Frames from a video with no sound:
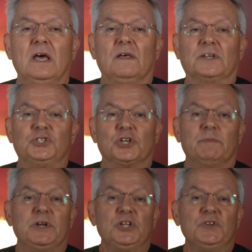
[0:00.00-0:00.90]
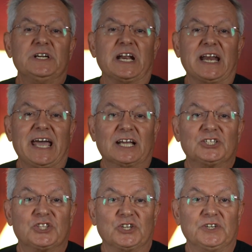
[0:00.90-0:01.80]
The German unit in
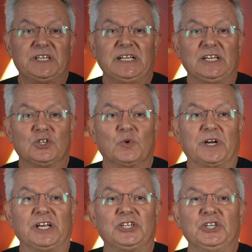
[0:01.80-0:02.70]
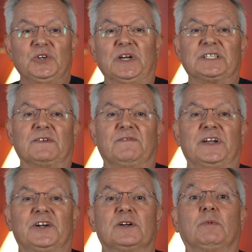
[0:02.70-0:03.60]
Hex 1322 is a
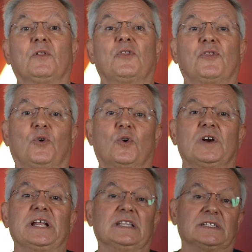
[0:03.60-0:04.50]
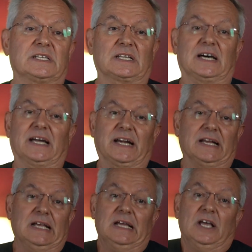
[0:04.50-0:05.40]
veritable thorn in the side.
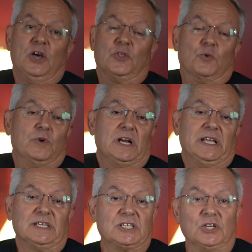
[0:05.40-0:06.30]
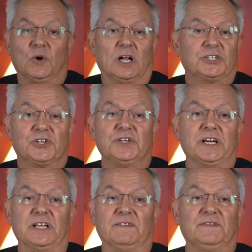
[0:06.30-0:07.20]
There really is no
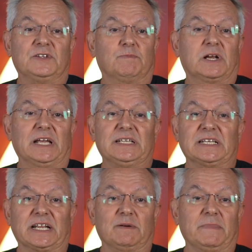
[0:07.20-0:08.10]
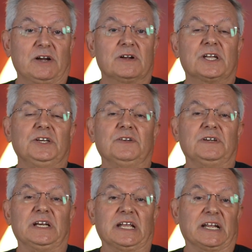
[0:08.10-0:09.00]
alternative to placing an American
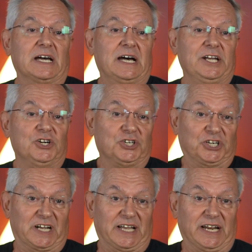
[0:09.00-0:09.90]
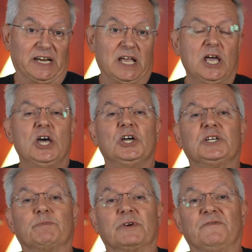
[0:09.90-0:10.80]
unit in Heinerscheid
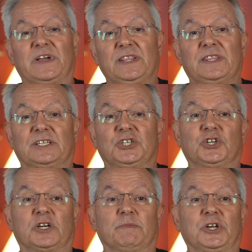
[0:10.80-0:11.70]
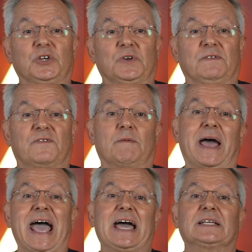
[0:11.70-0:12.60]
to prevent this German unit from
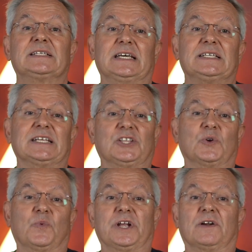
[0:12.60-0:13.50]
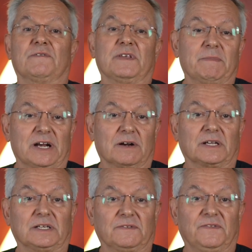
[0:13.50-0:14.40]
accessing the rear of the
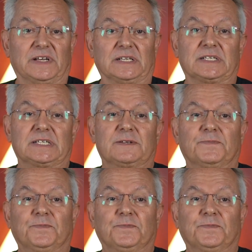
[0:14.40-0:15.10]
American defense.